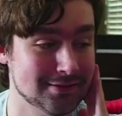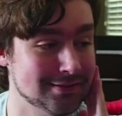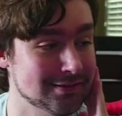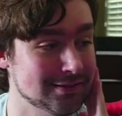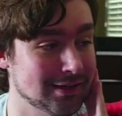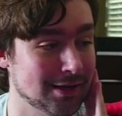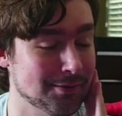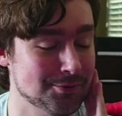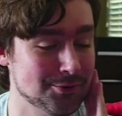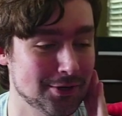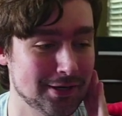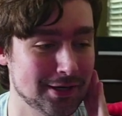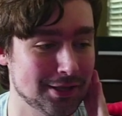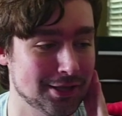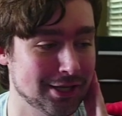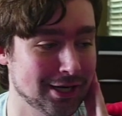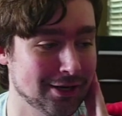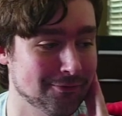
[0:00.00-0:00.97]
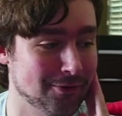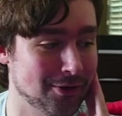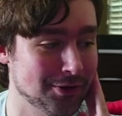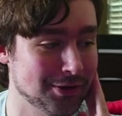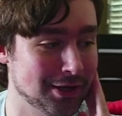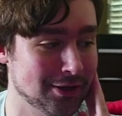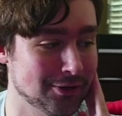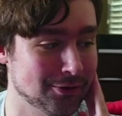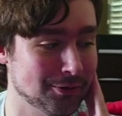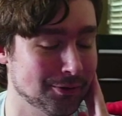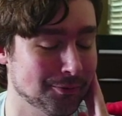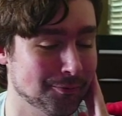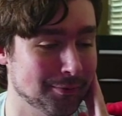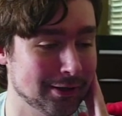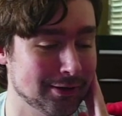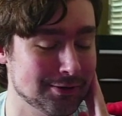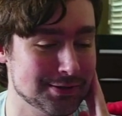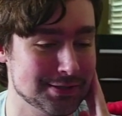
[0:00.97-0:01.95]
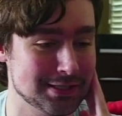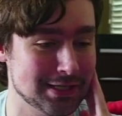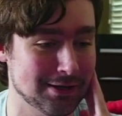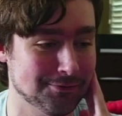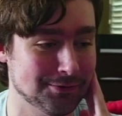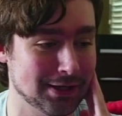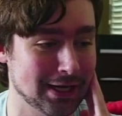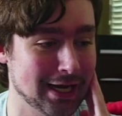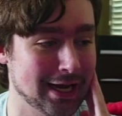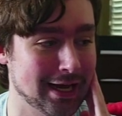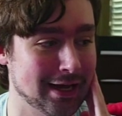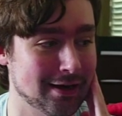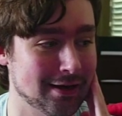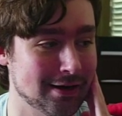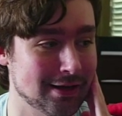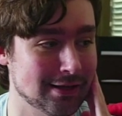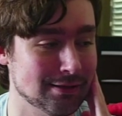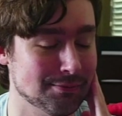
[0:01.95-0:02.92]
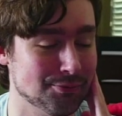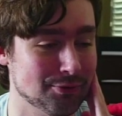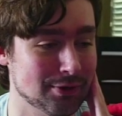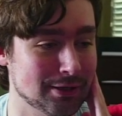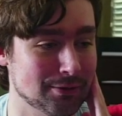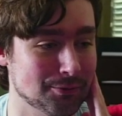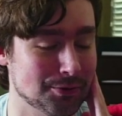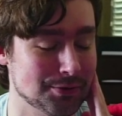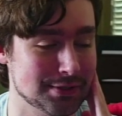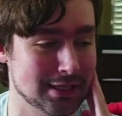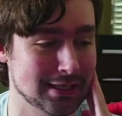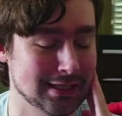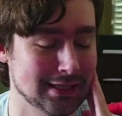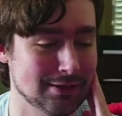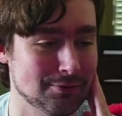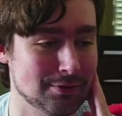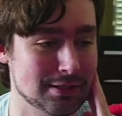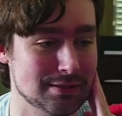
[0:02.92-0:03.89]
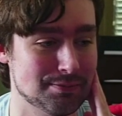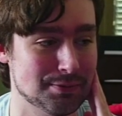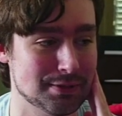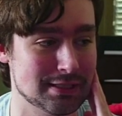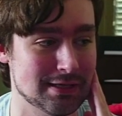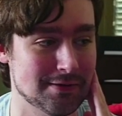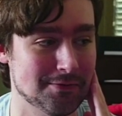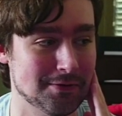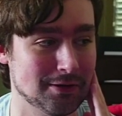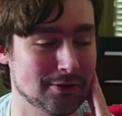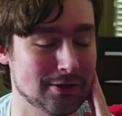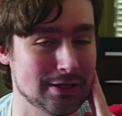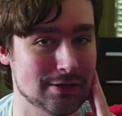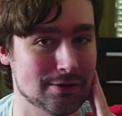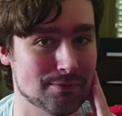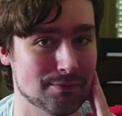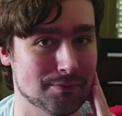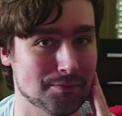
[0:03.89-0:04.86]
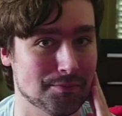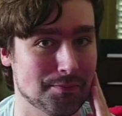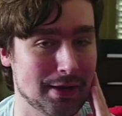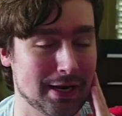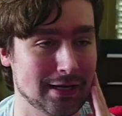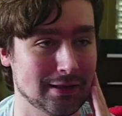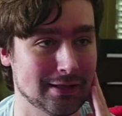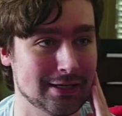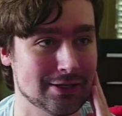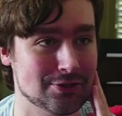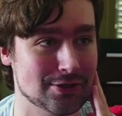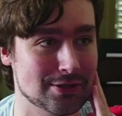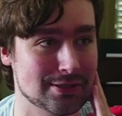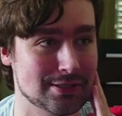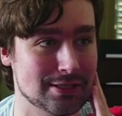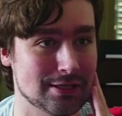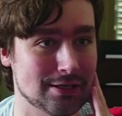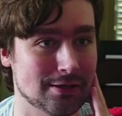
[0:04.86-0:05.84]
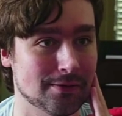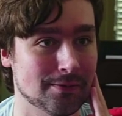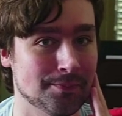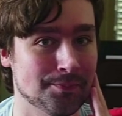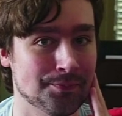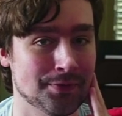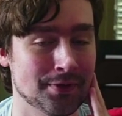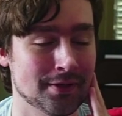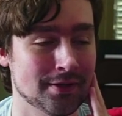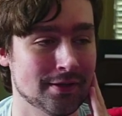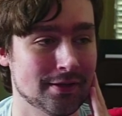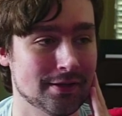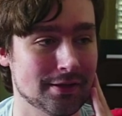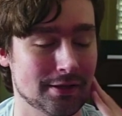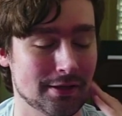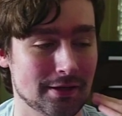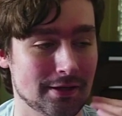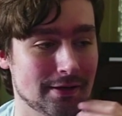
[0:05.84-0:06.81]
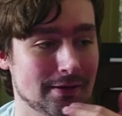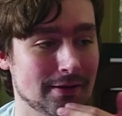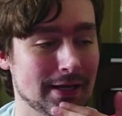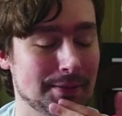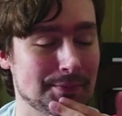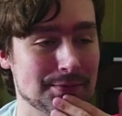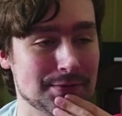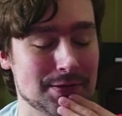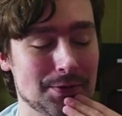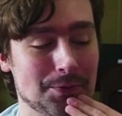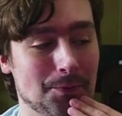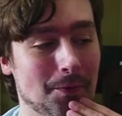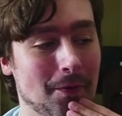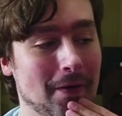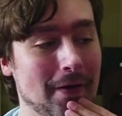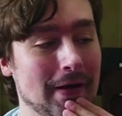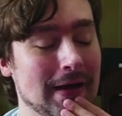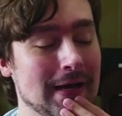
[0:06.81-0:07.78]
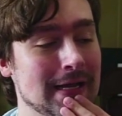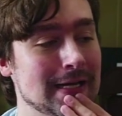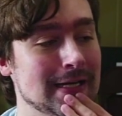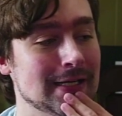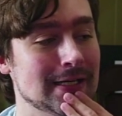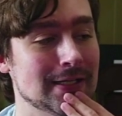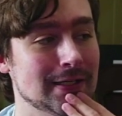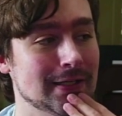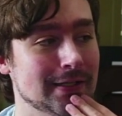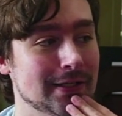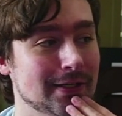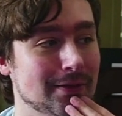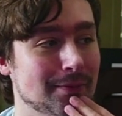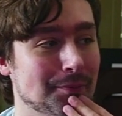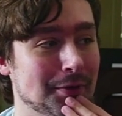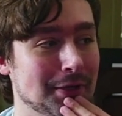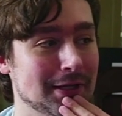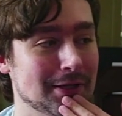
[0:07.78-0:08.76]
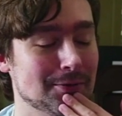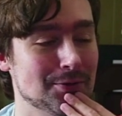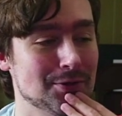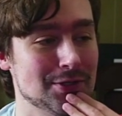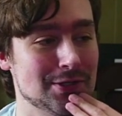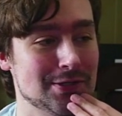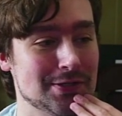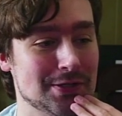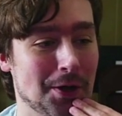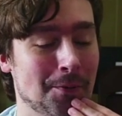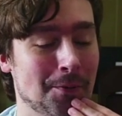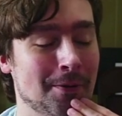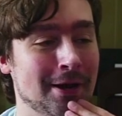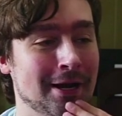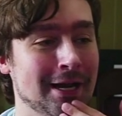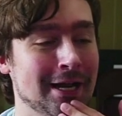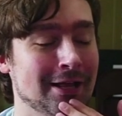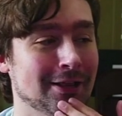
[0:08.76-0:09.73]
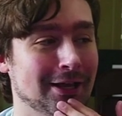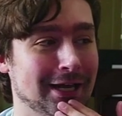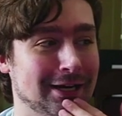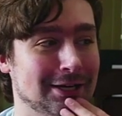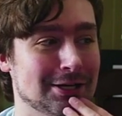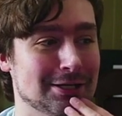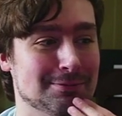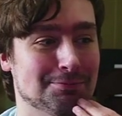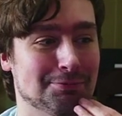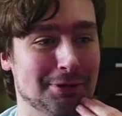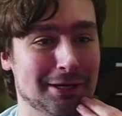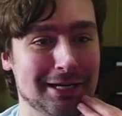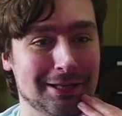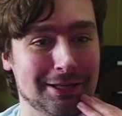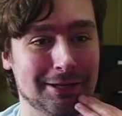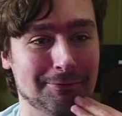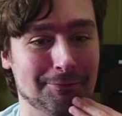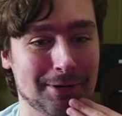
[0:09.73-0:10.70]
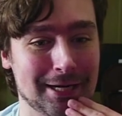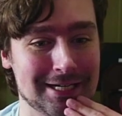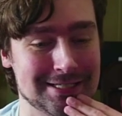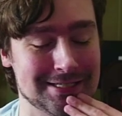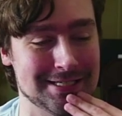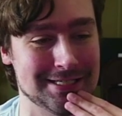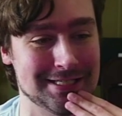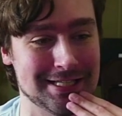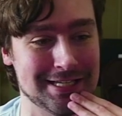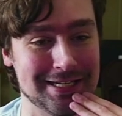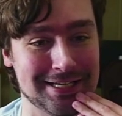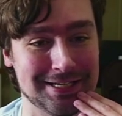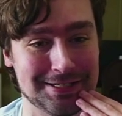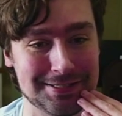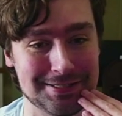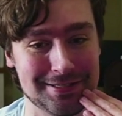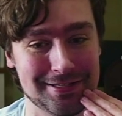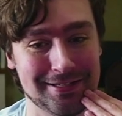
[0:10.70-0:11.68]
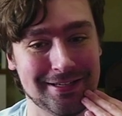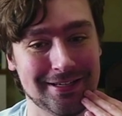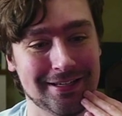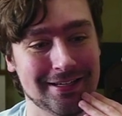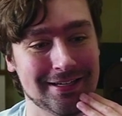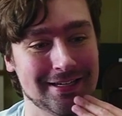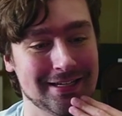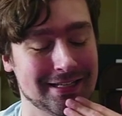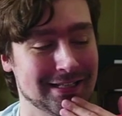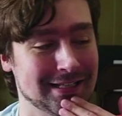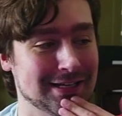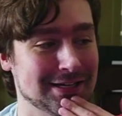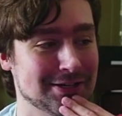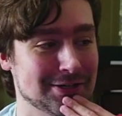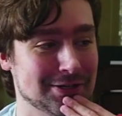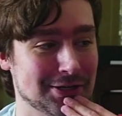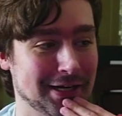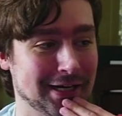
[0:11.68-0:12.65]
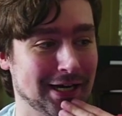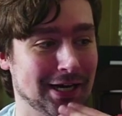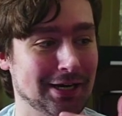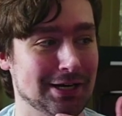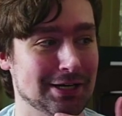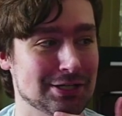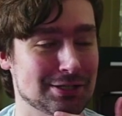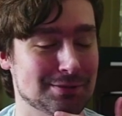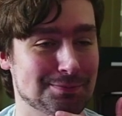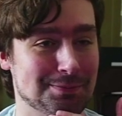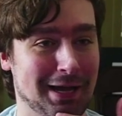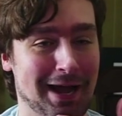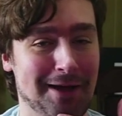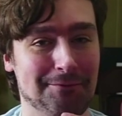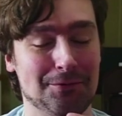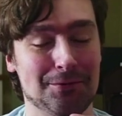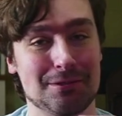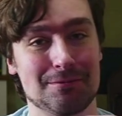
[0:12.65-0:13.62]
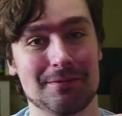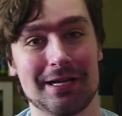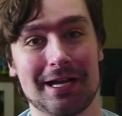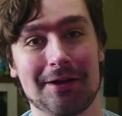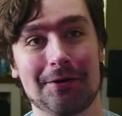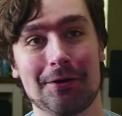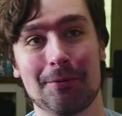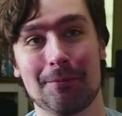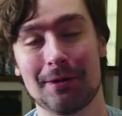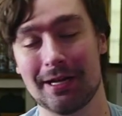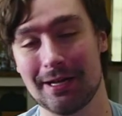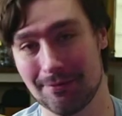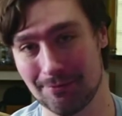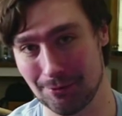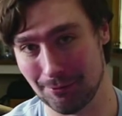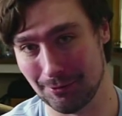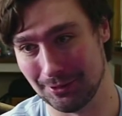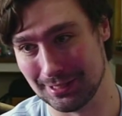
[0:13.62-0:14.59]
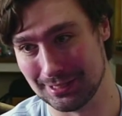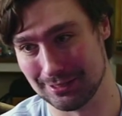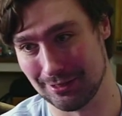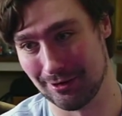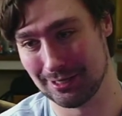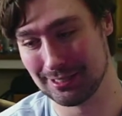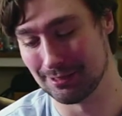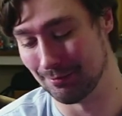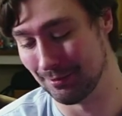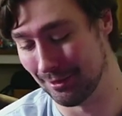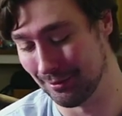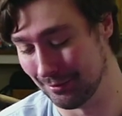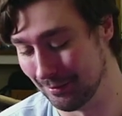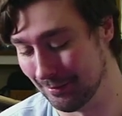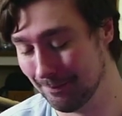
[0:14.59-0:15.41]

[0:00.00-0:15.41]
I'm trying to think of all the other weird stuff they had in the prequels. I think it was specifically mainly just the the episode one, but there was just so many like just blatantly racist things that like I, it just baffles me how nobody ever really talks about it.